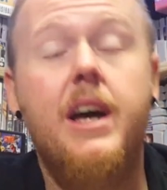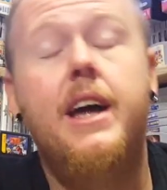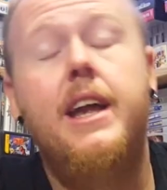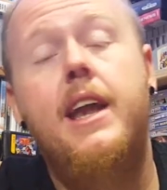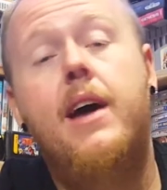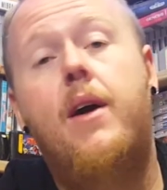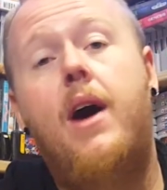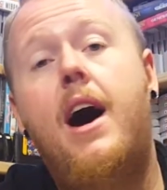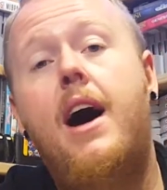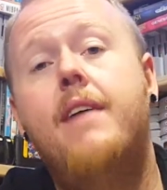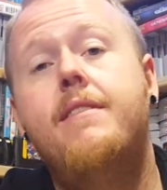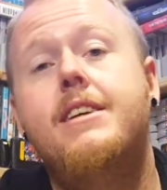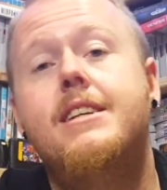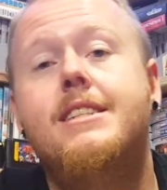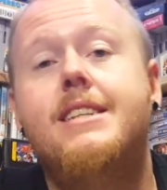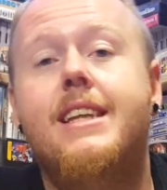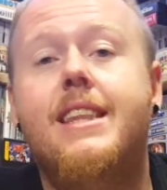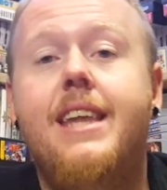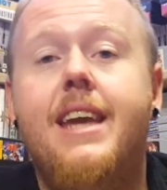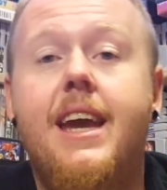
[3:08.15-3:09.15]
Now
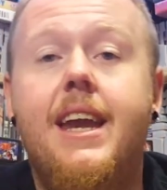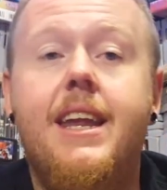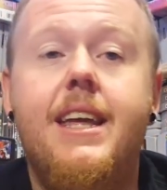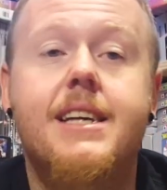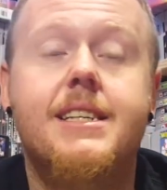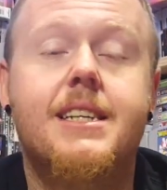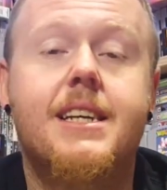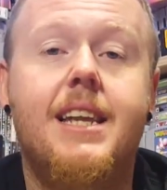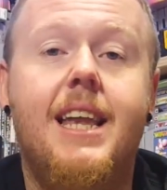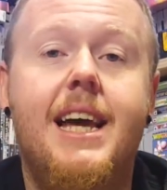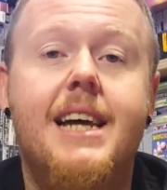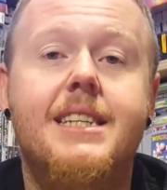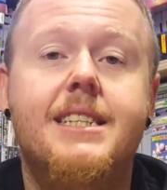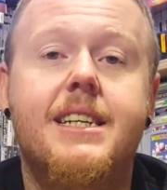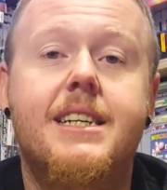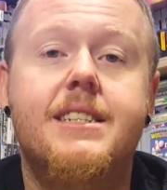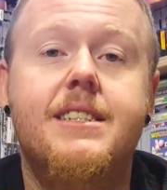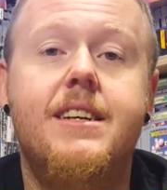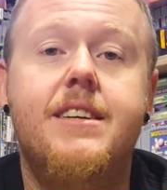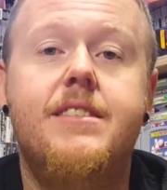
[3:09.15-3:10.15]
obviously the NES
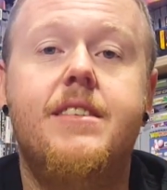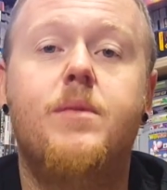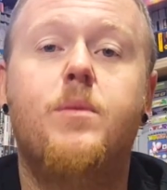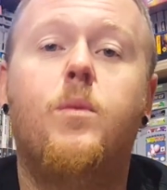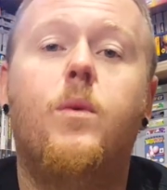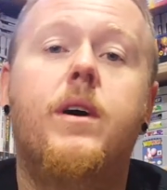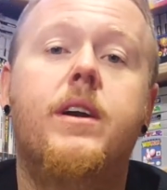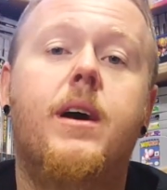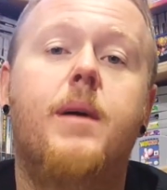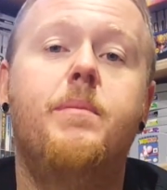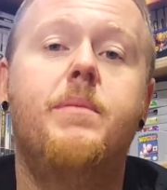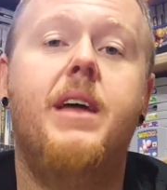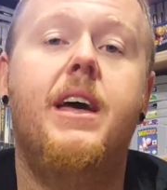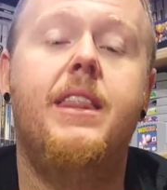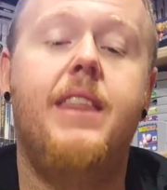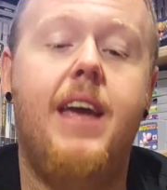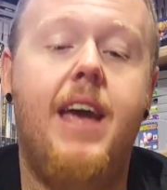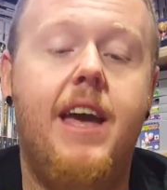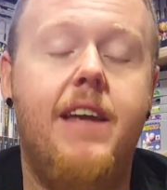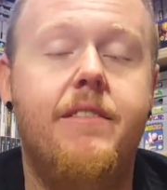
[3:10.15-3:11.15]
Classic Edition one-up that.
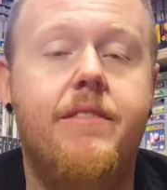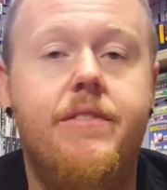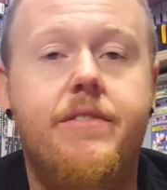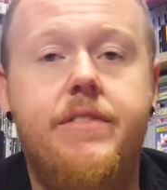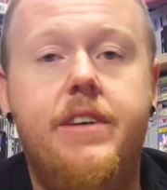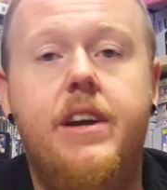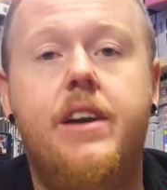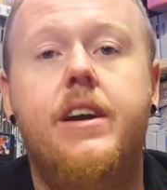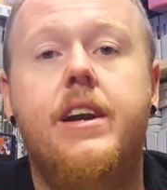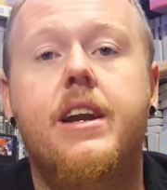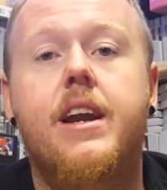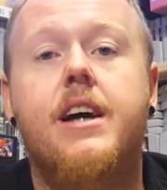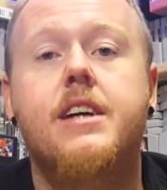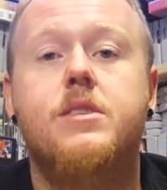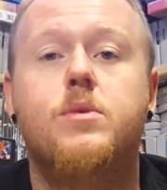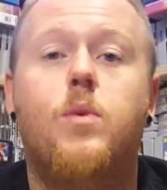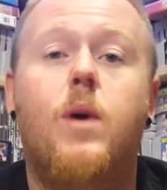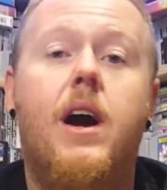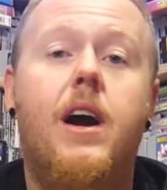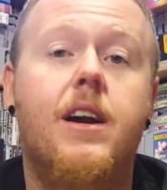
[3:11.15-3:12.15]
They had very
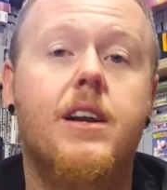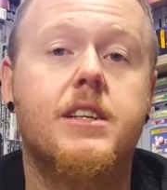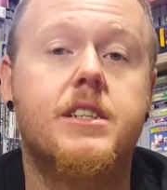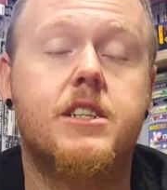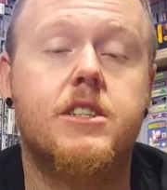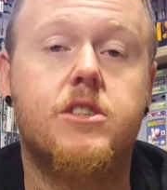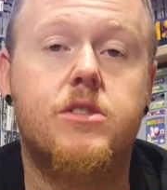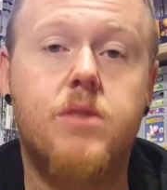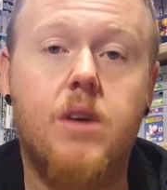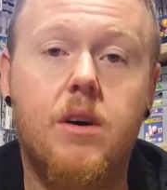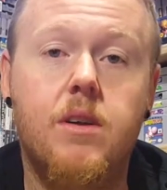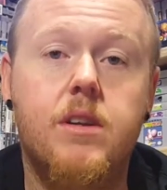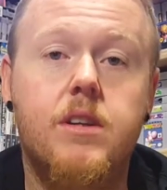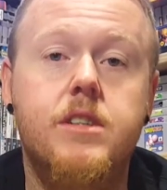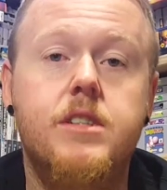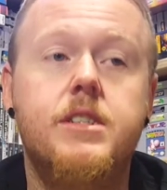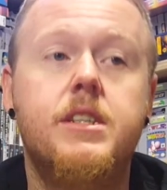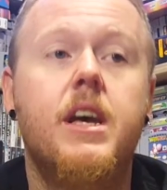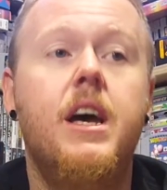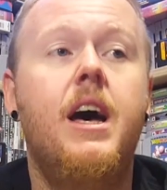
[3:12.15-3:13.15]
nice wireless
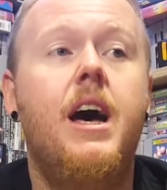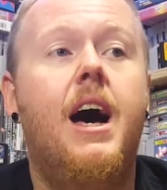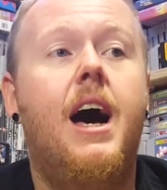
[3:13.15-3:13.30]
controllers.